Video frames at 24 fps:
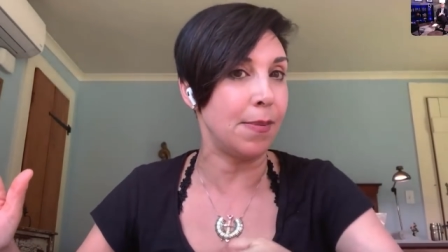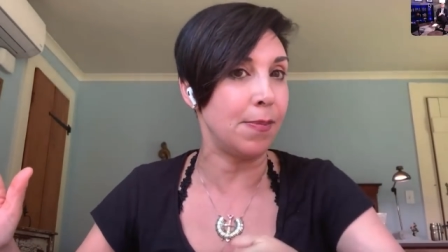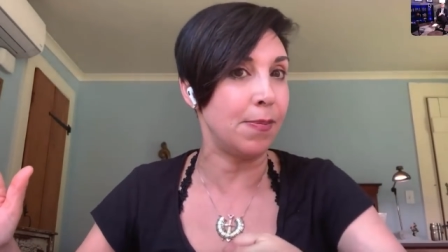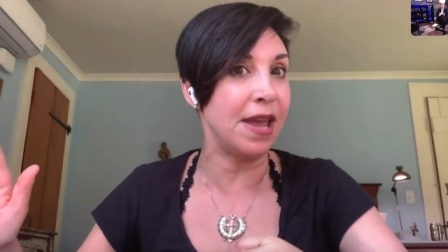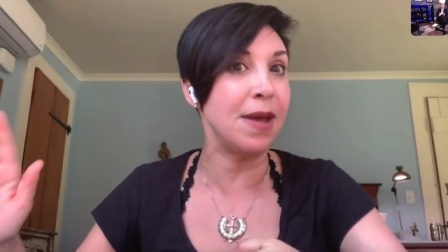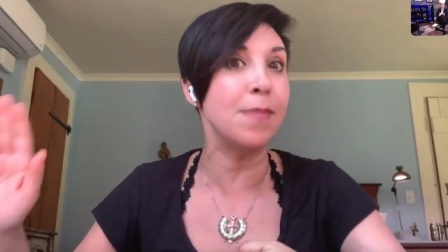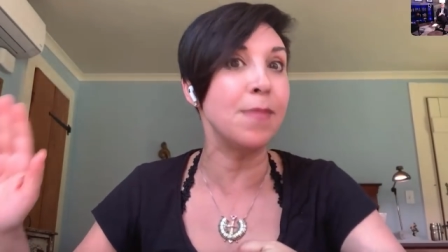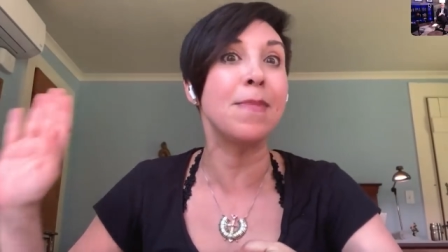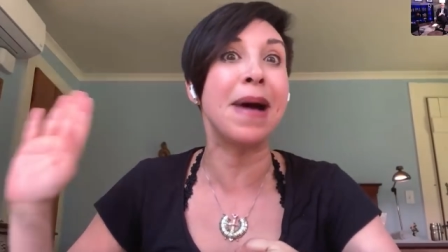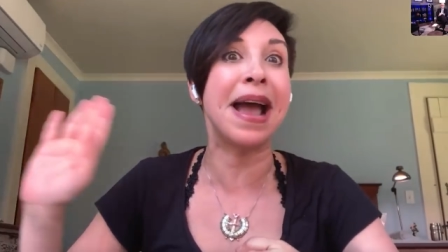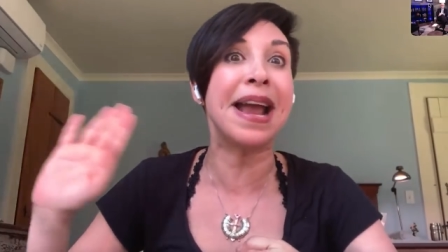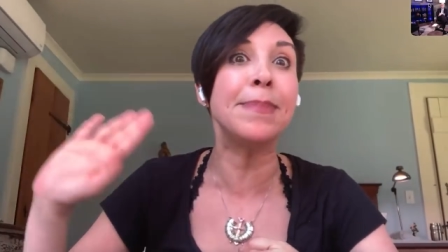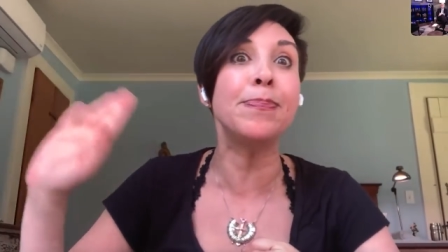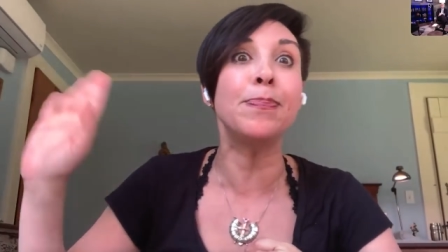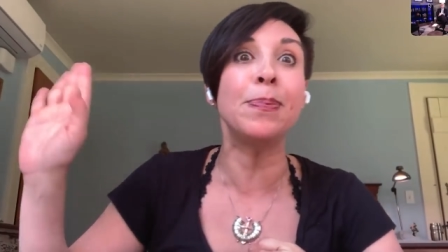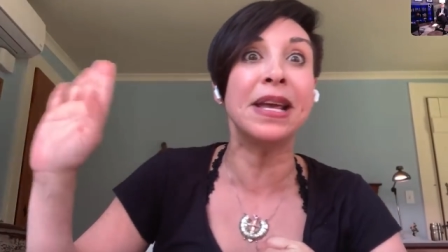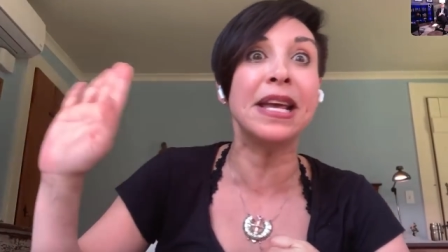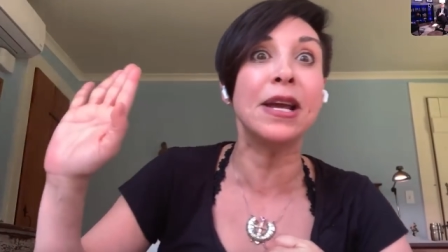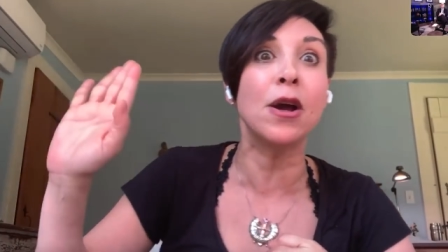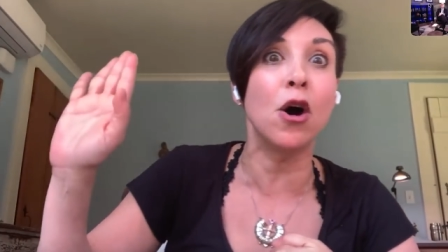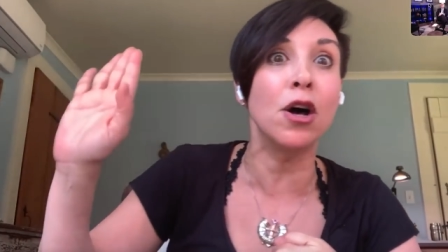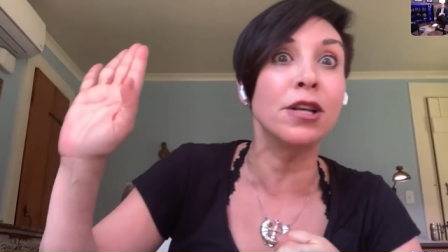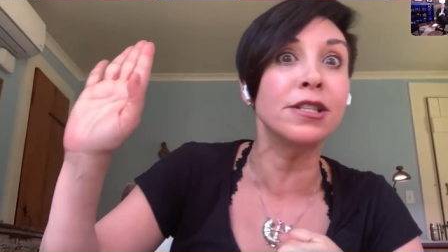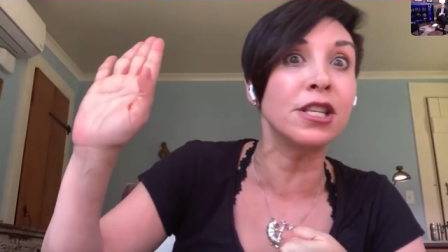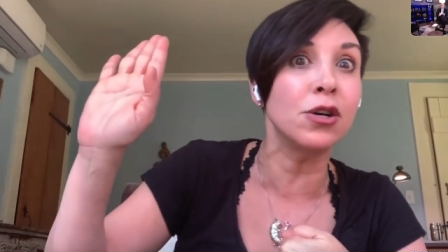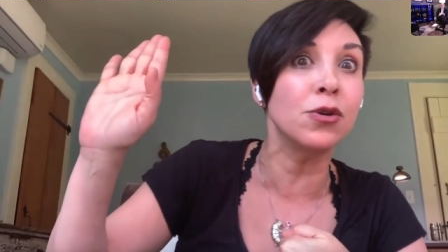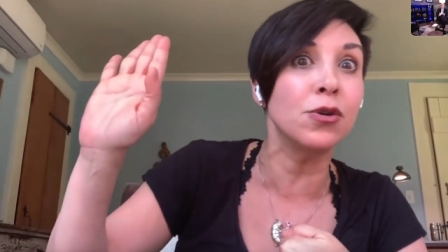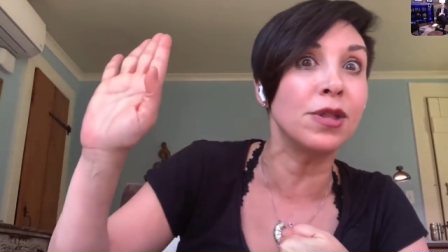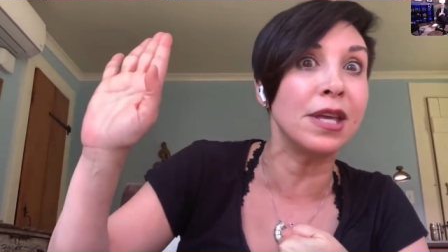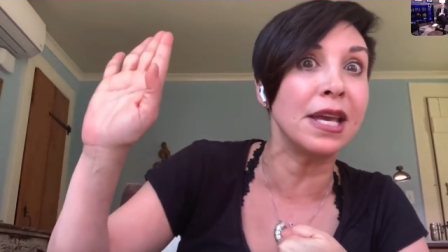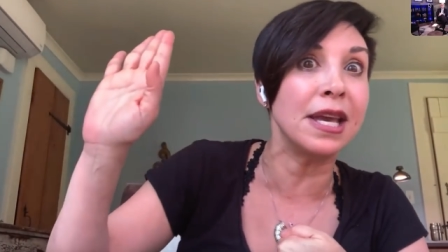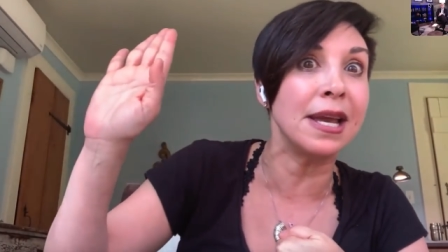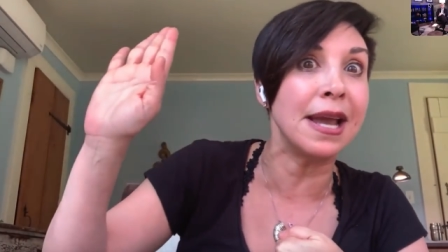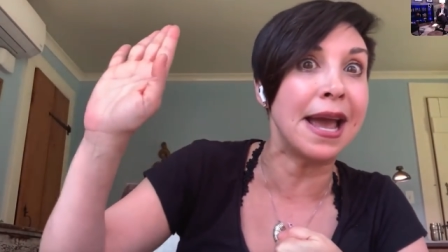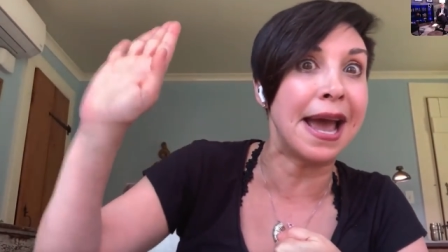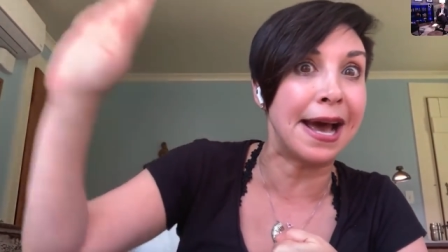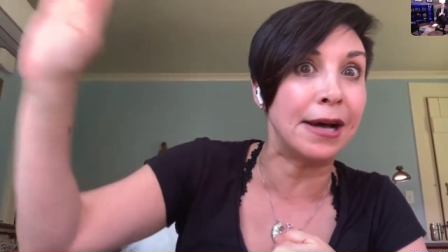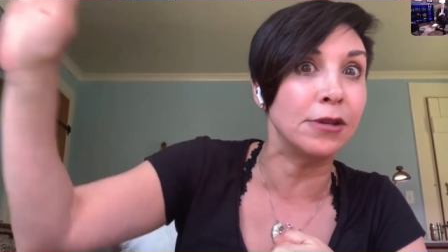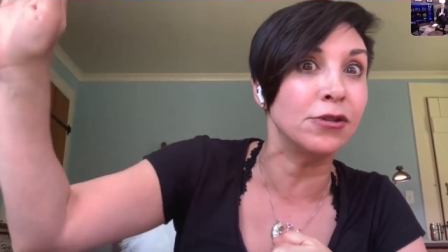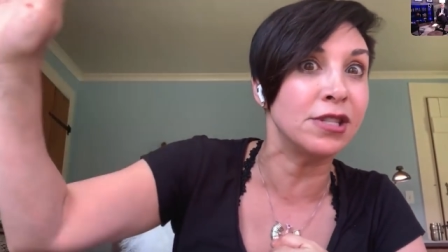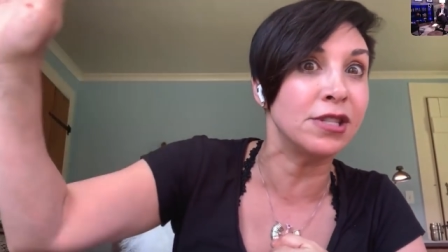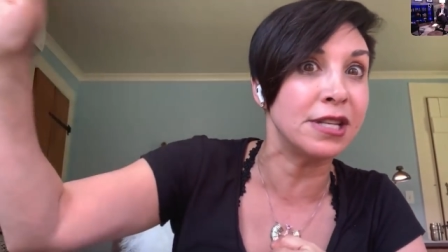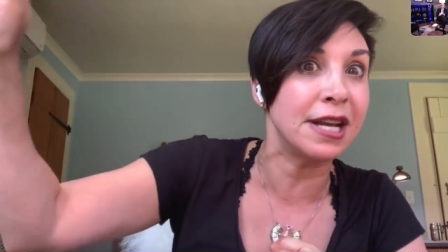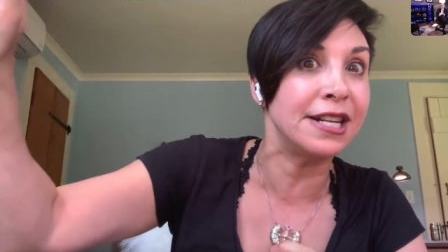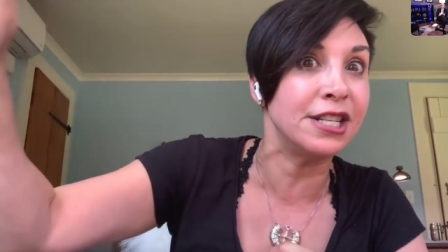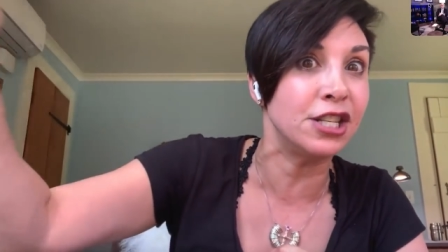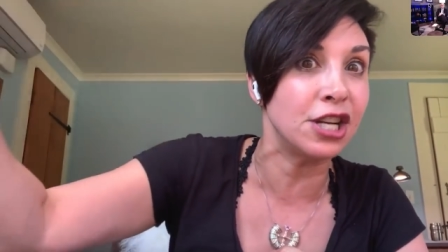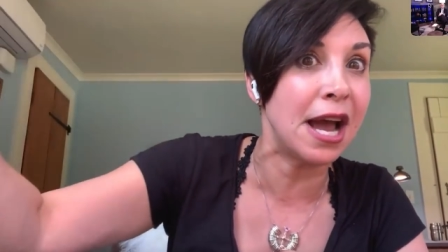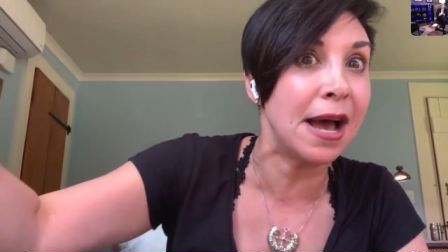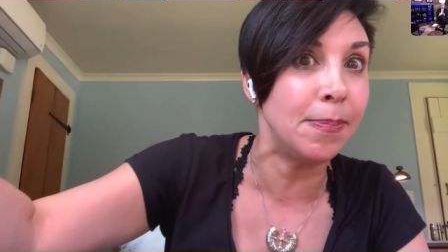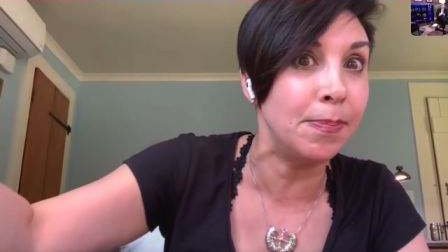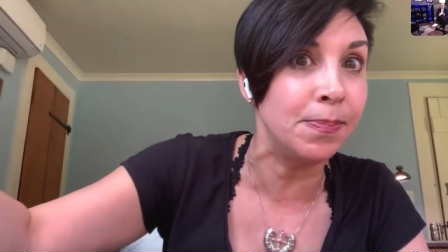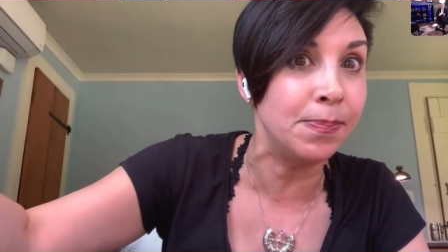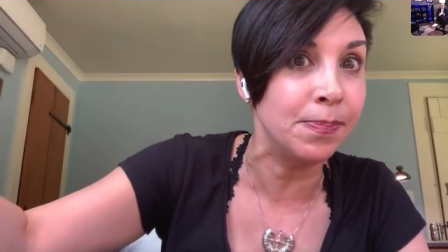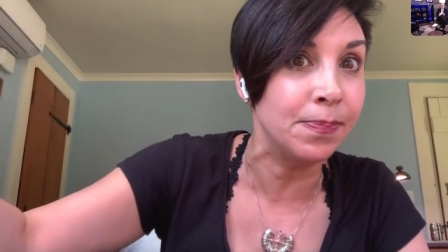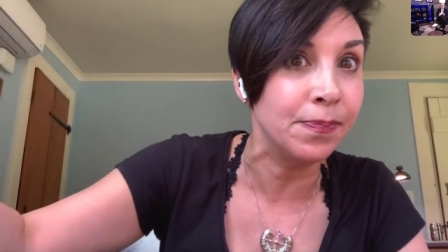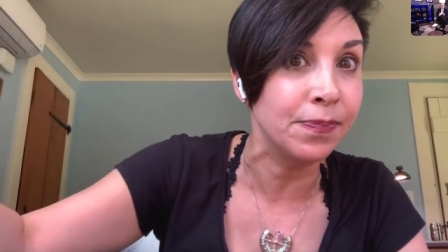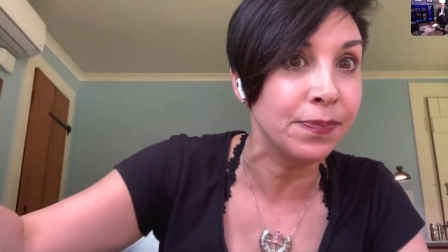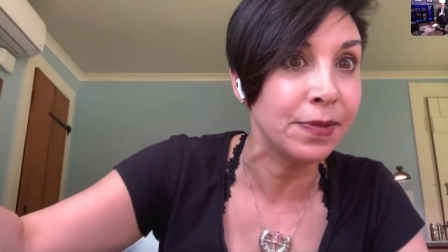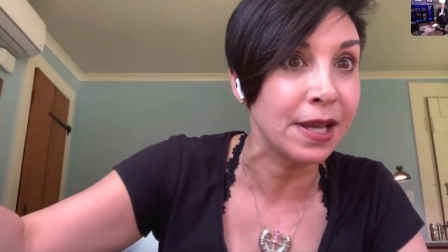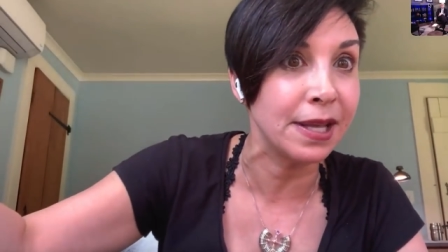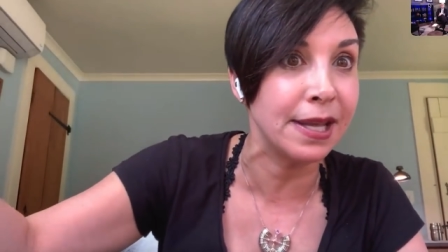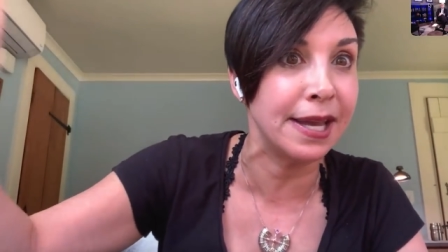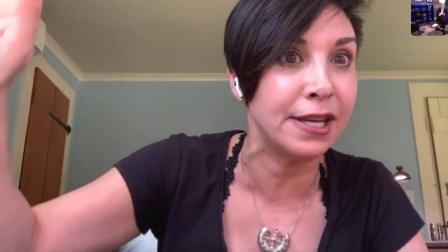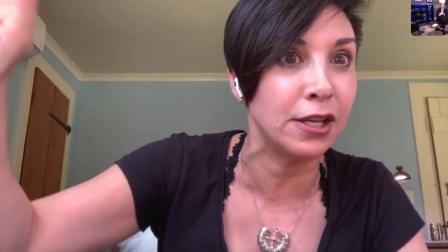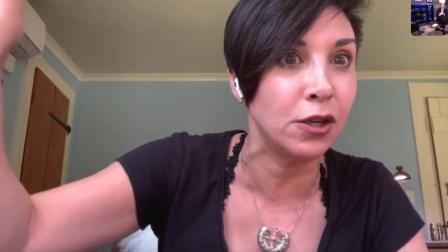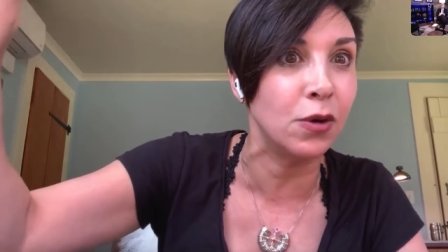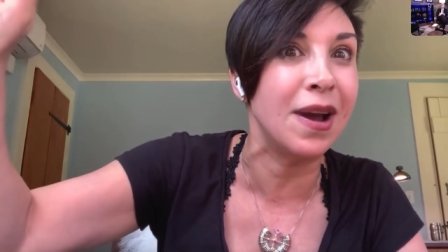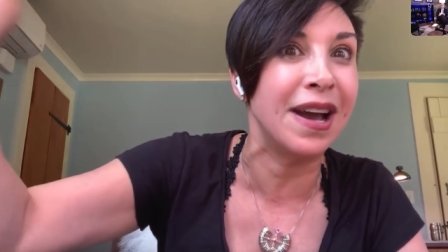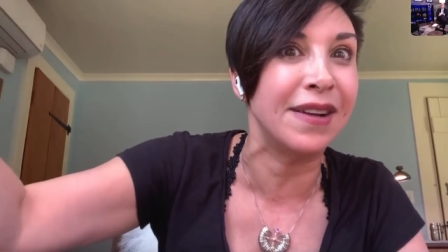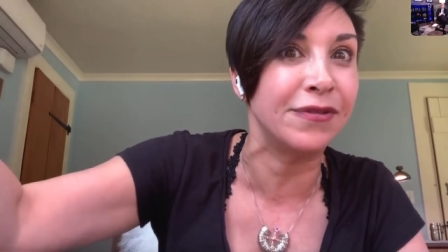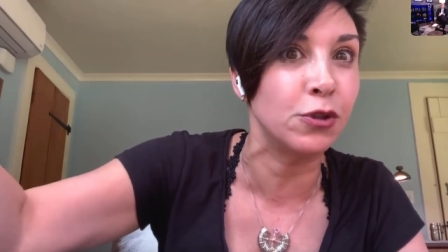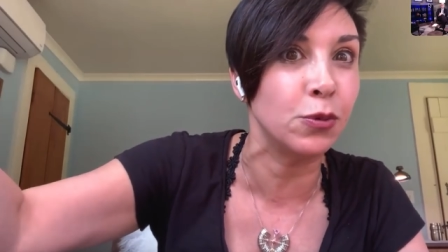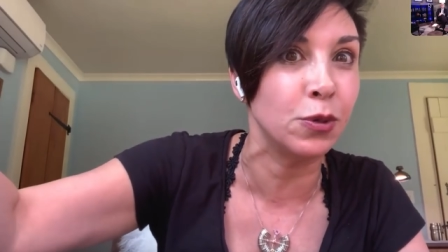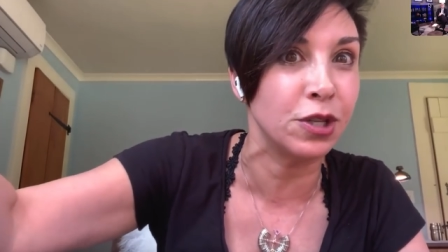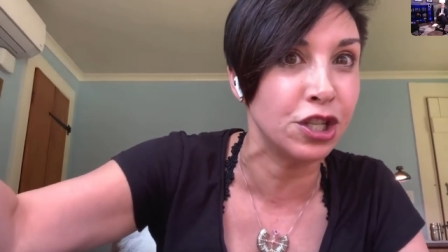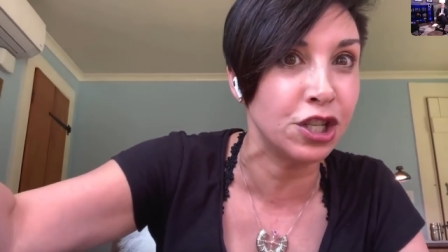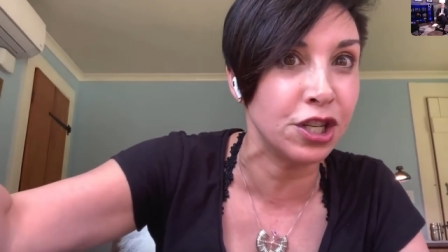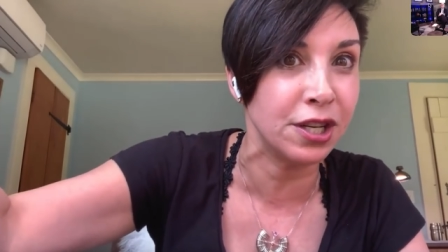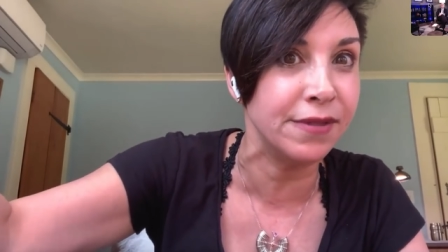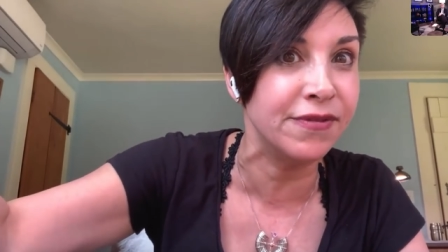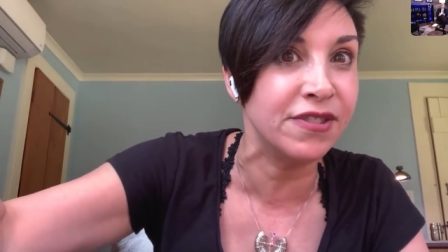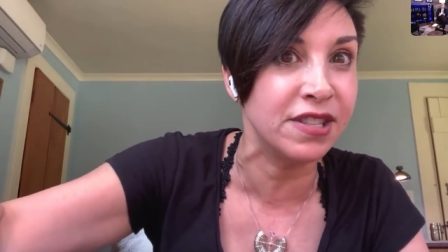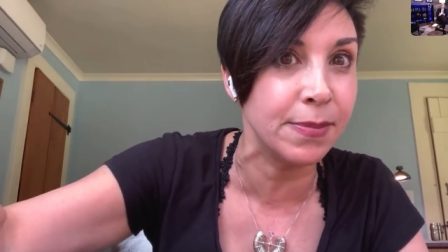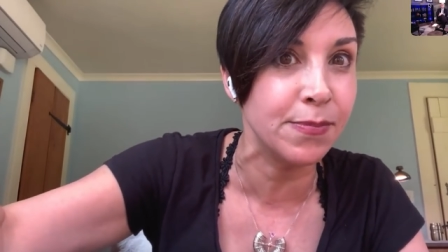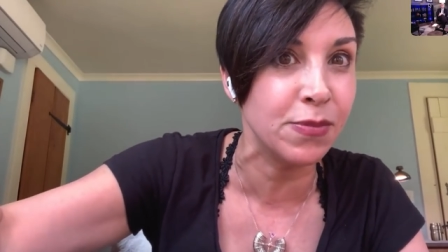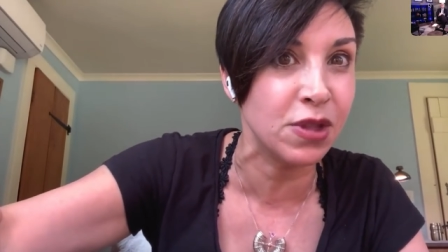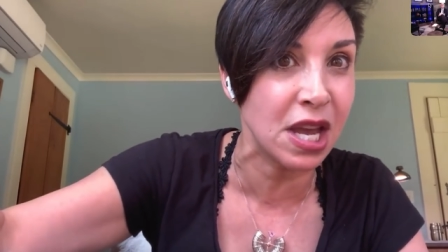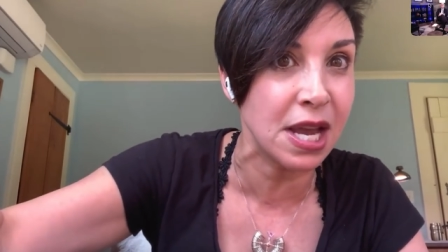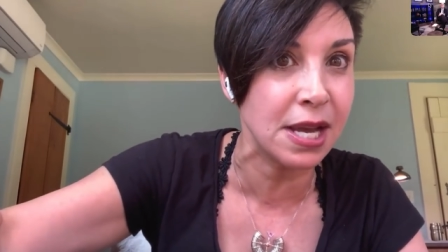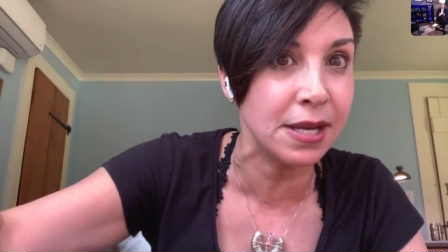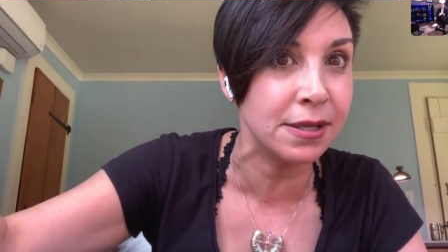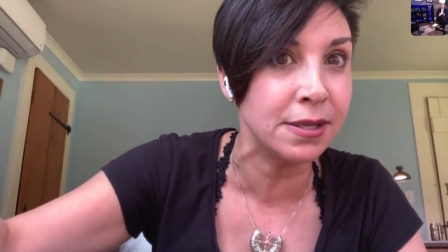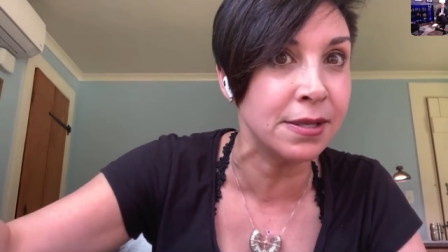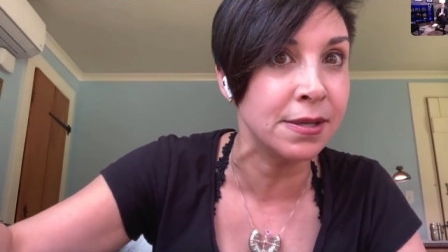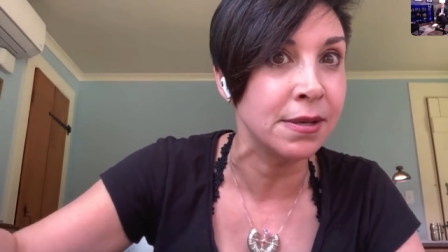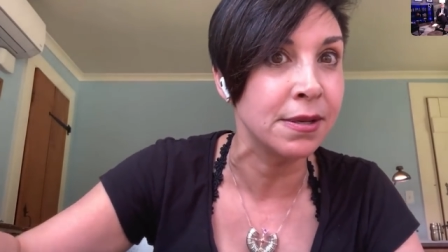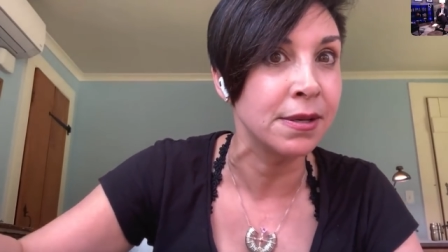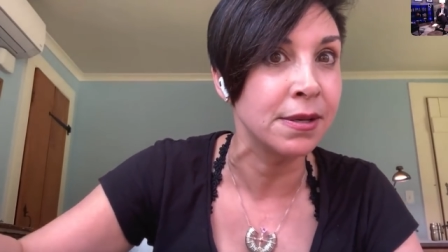It might be also the outside job, like you have to achieve some things